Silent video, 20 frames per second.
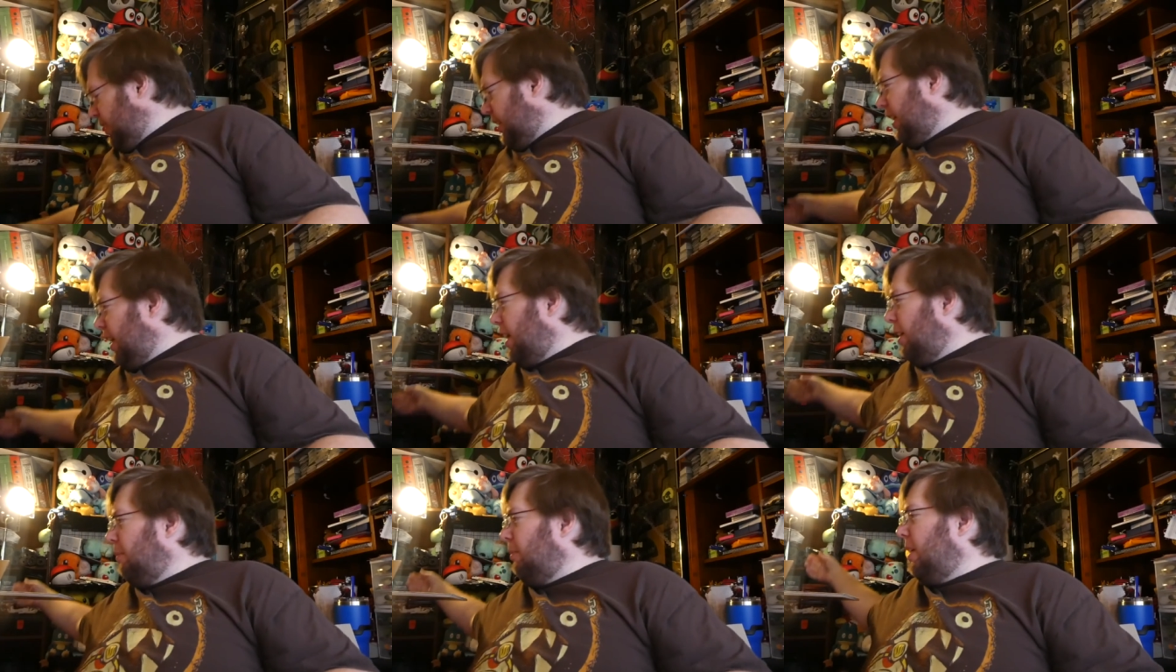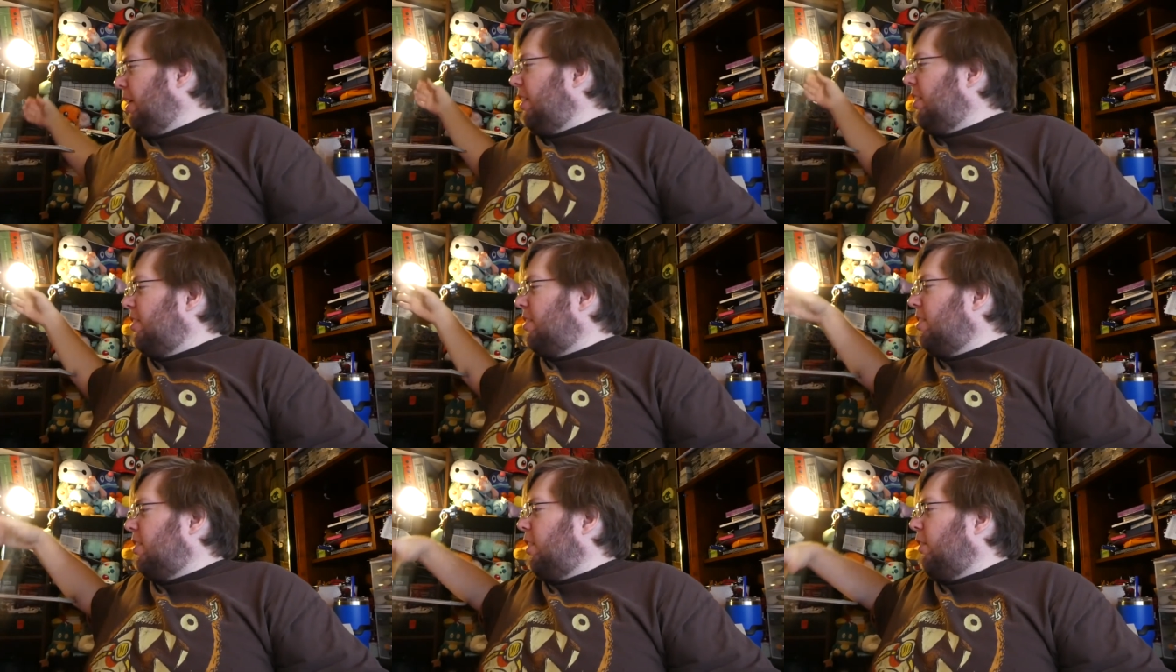you gotta make
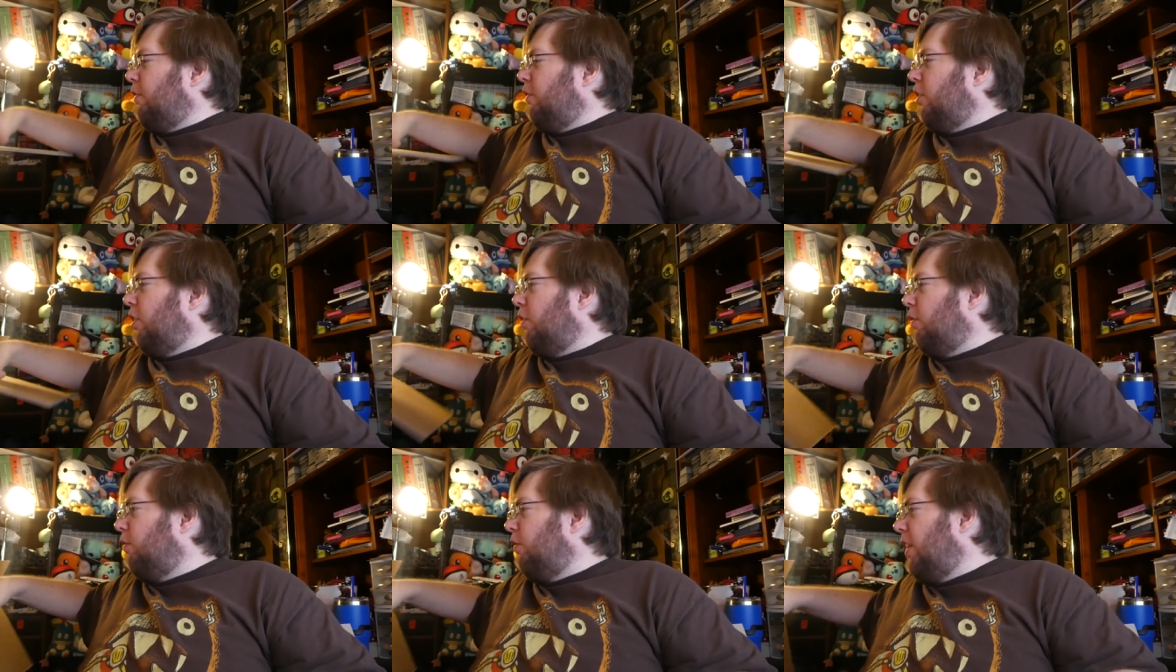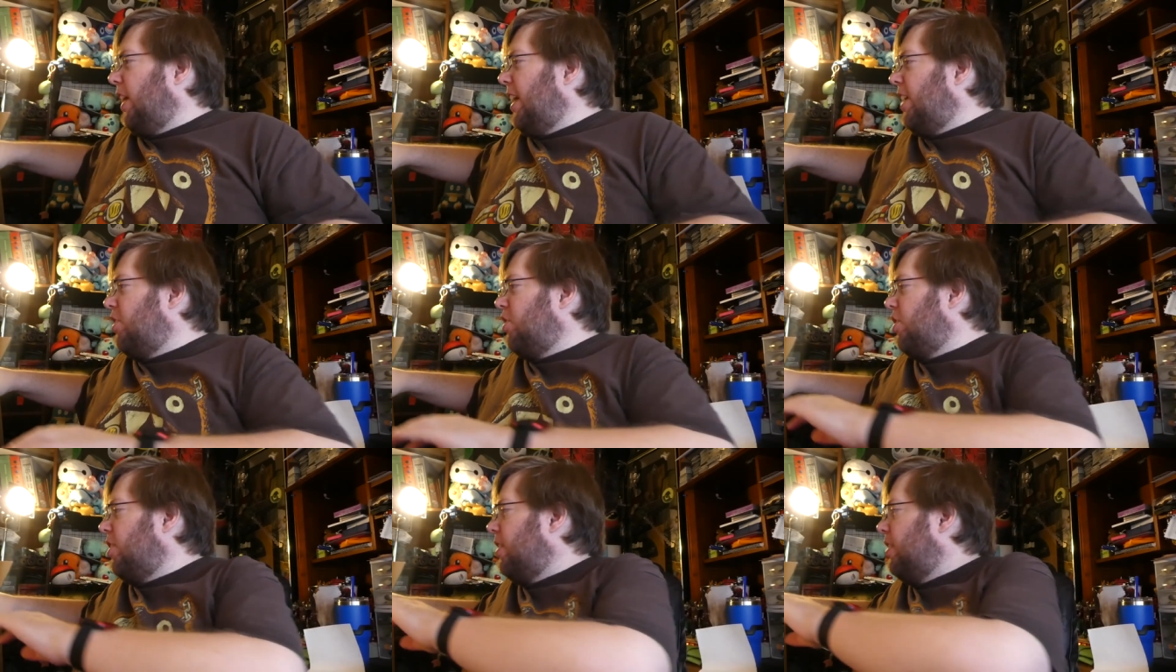your stuff look
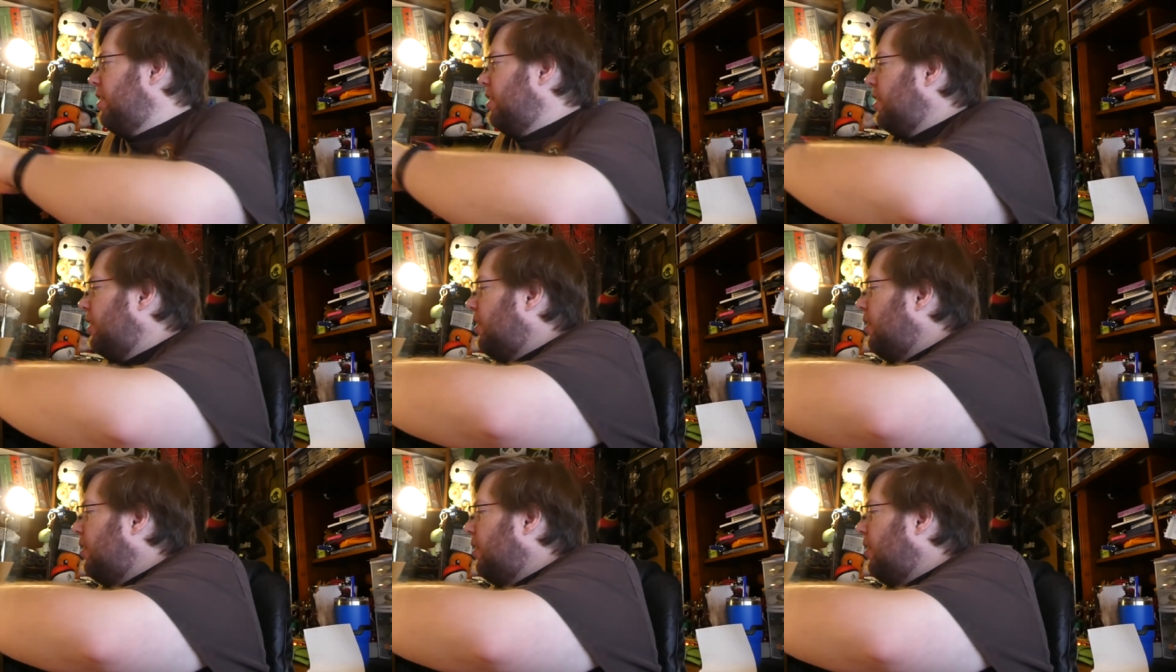flashy.